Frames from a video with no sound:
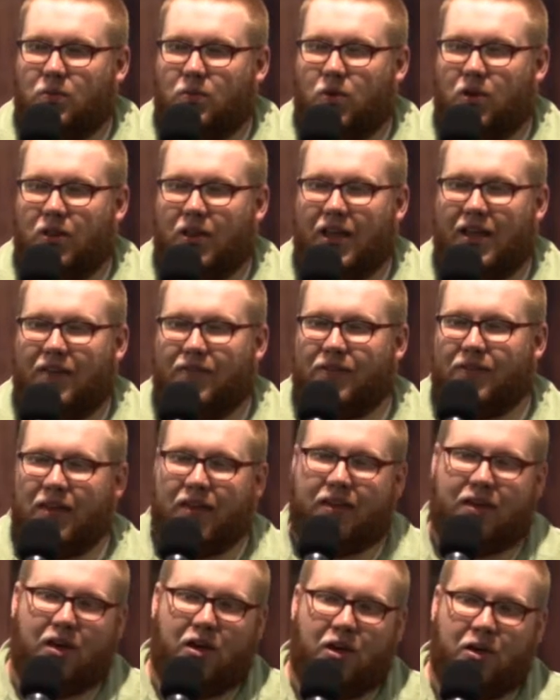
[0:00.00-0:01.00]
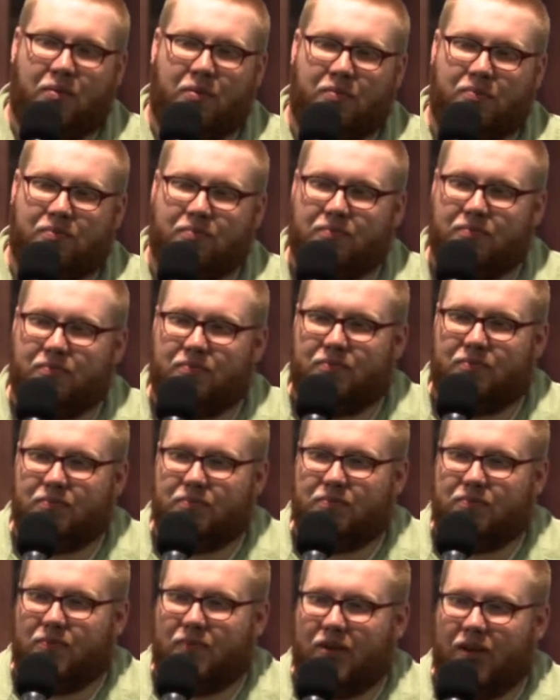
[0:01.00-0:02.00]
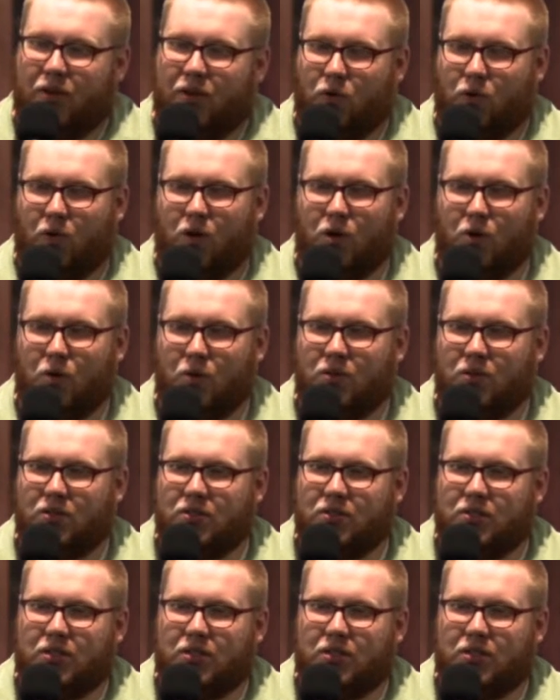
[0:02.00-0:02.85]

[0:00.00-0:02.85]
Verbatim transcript: where life can come and grow